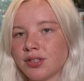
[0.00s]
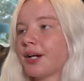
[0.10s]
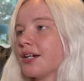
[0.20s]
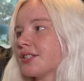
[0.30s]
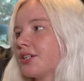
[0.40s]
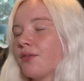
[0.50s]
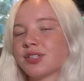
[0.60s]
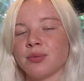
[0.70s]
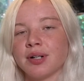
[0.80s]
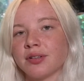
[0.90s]
because
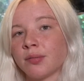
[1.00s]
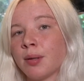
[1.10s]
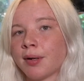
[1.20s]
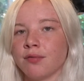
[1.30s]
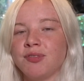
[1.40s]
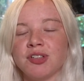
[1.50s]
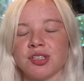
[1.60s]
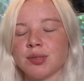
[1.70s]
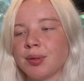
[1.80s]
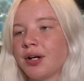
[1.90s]
obviously windows can be a bit
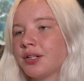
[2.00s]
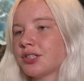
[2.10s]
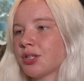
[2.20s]
confusing to birds.